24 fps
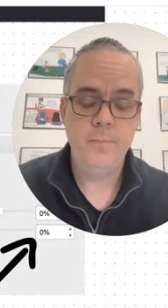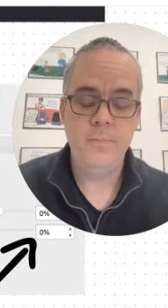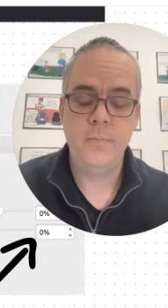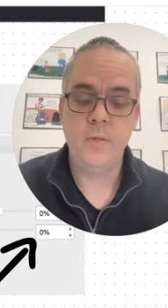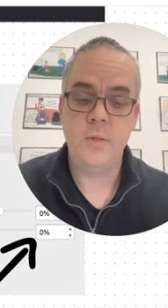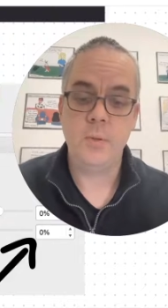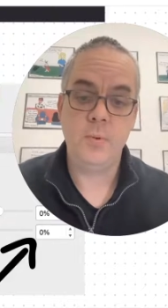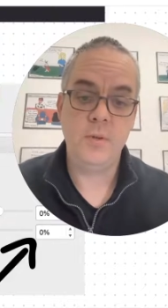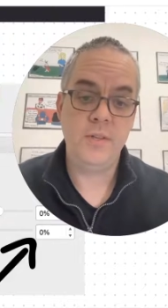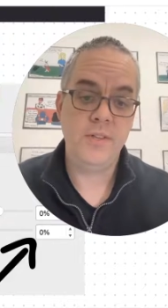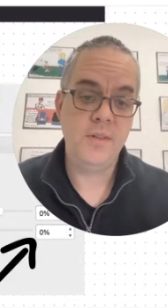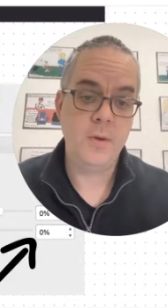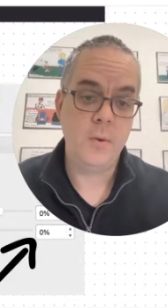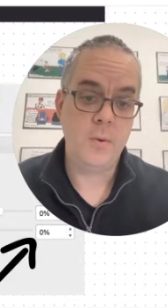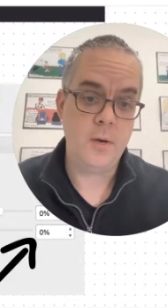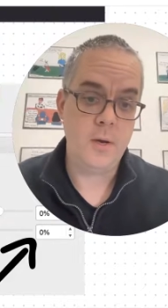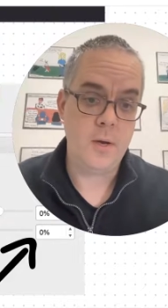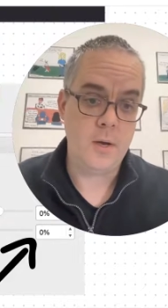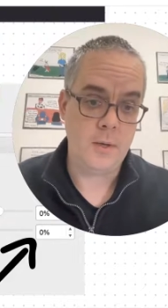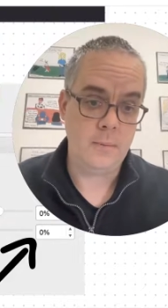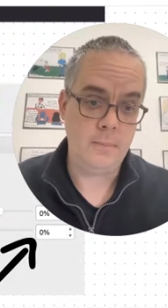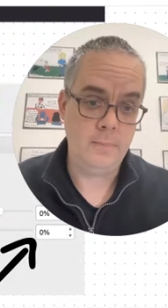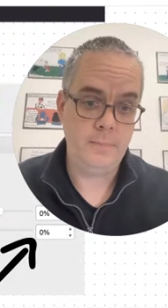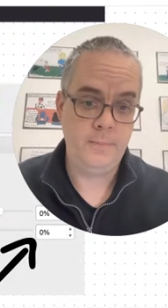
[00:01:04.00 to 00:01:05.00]
So what's going
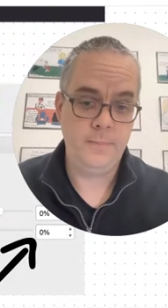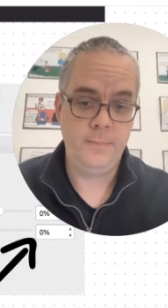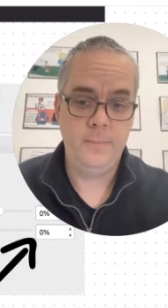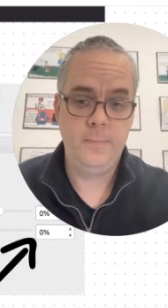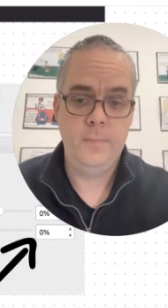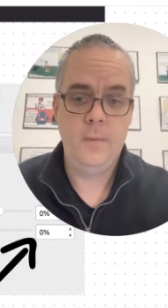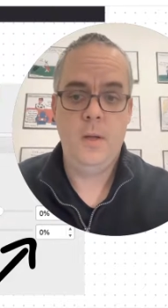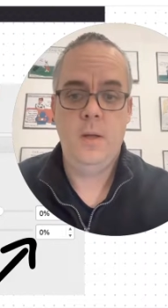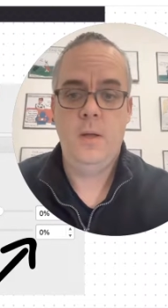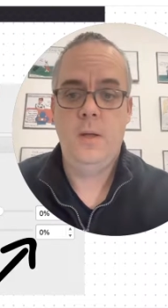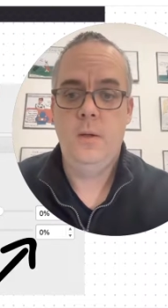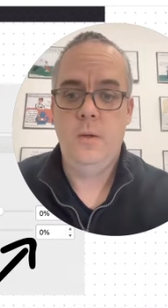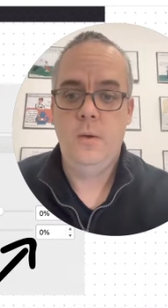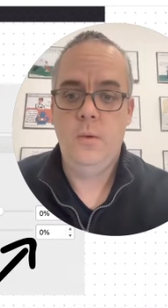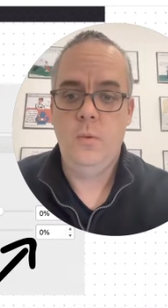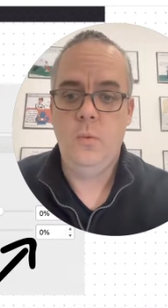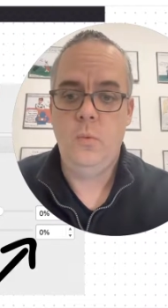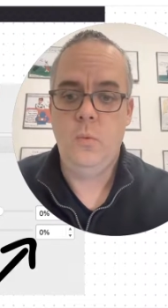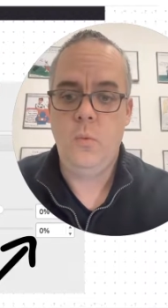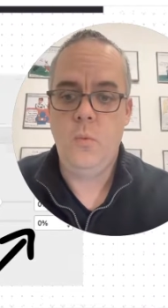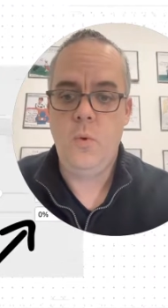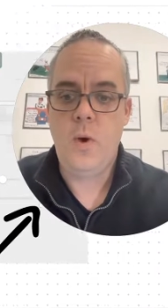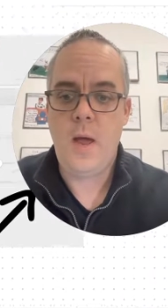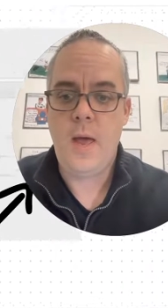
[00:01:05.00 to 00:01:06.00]
on?
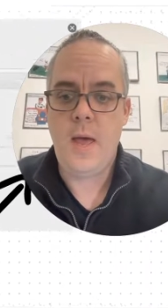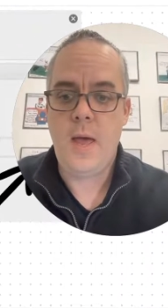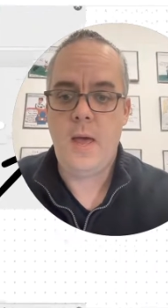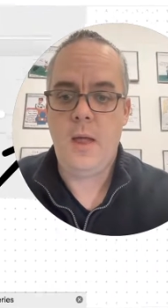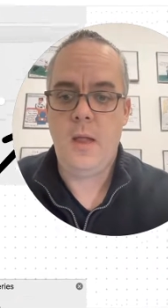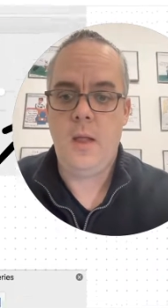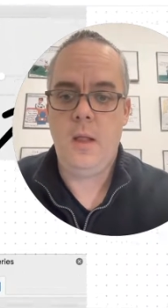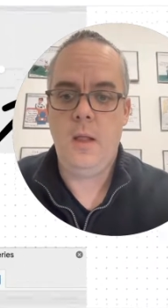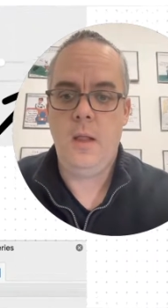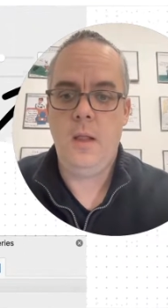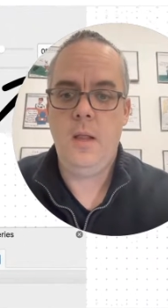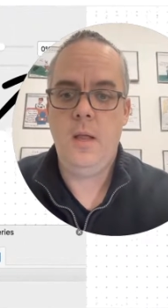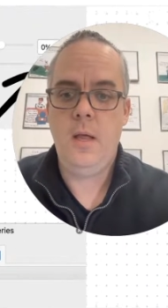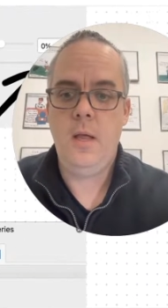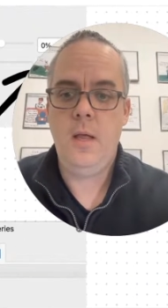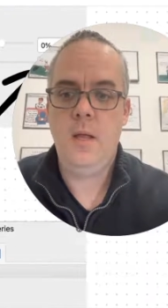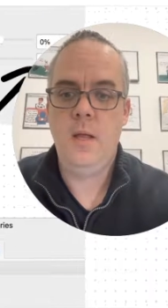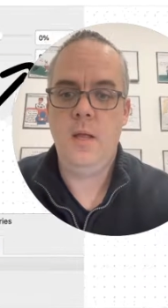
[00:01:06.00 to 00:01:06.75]
Well,